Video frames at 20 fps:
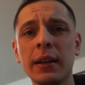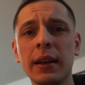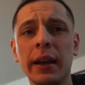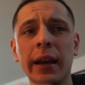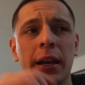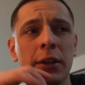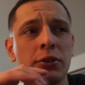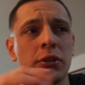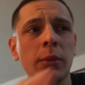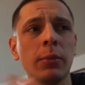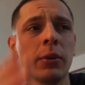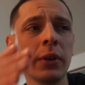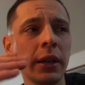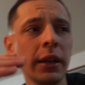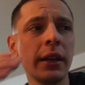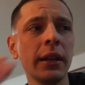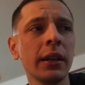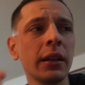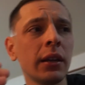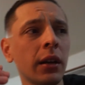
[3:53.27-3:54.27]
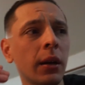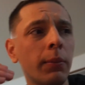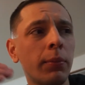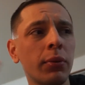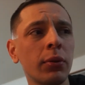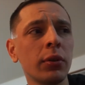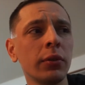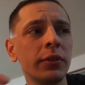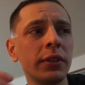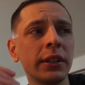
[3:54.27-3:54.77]
I had trouble getting
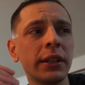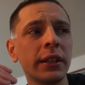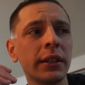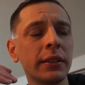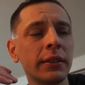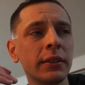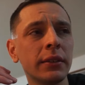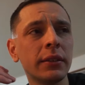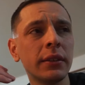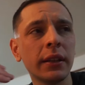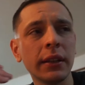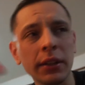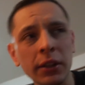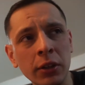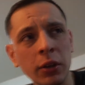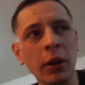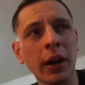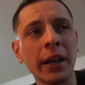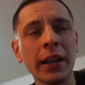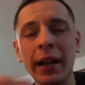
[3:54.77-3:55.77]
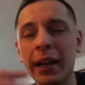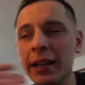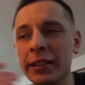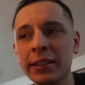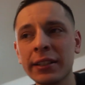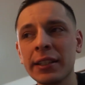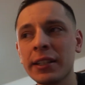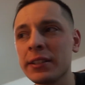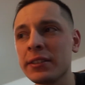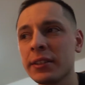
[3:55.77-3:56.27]
approved to get, I
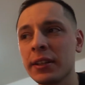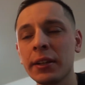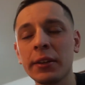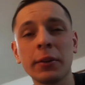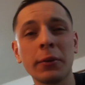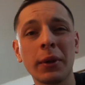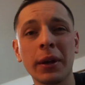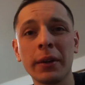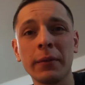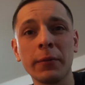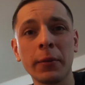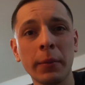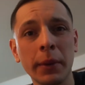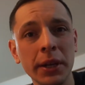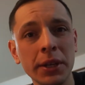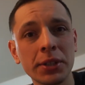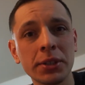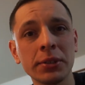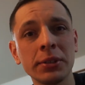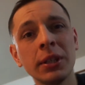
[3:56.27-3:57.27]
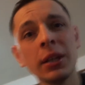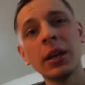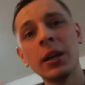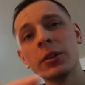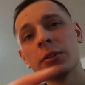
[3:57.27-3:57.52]
guess I didn't send in the right information.